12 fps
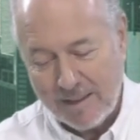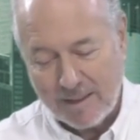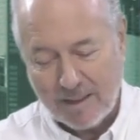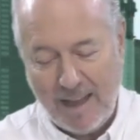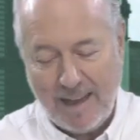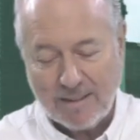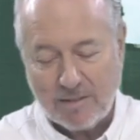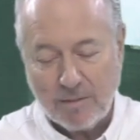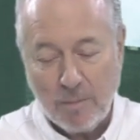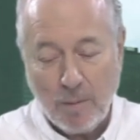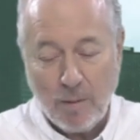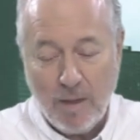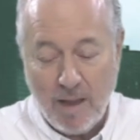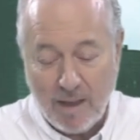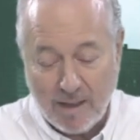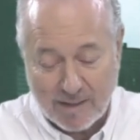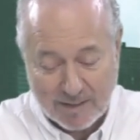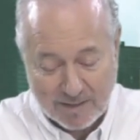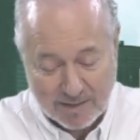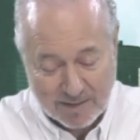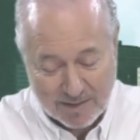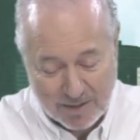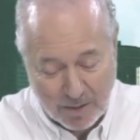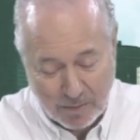The last of the
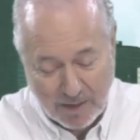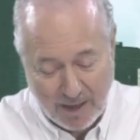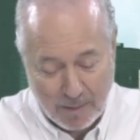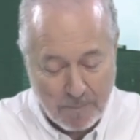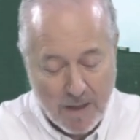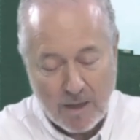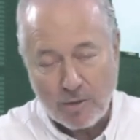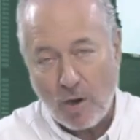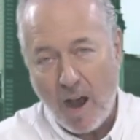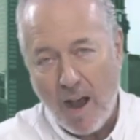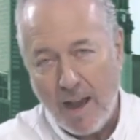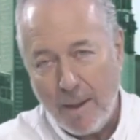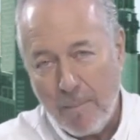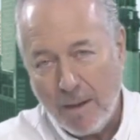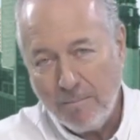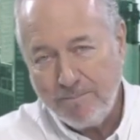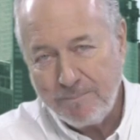Mohicans. Okay. Tribe.